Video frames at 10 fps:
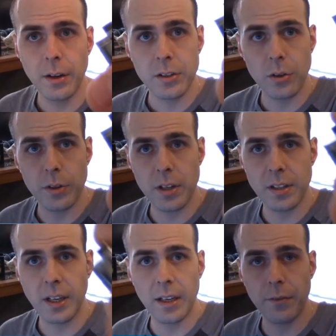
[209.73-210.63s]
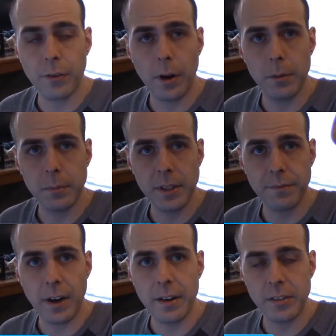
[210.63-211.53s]
So it doesn't get it from the
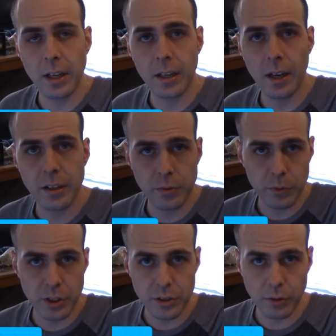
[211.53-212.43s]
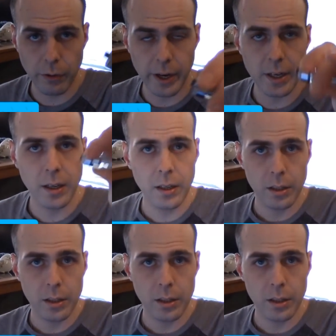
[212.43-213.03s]
510 connection, which is great.